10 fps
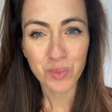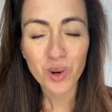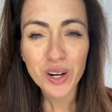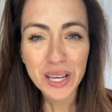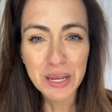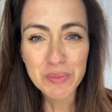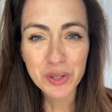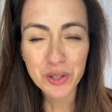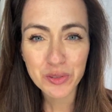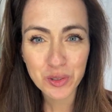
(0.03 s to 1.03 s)
Morning,
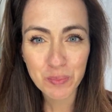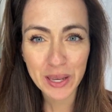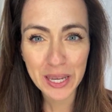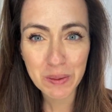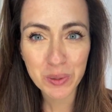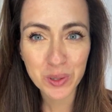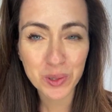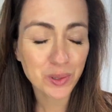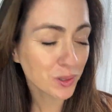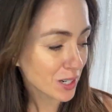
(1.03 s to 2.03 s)
beautiful
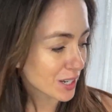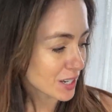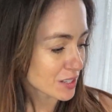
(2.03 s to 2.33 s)
people.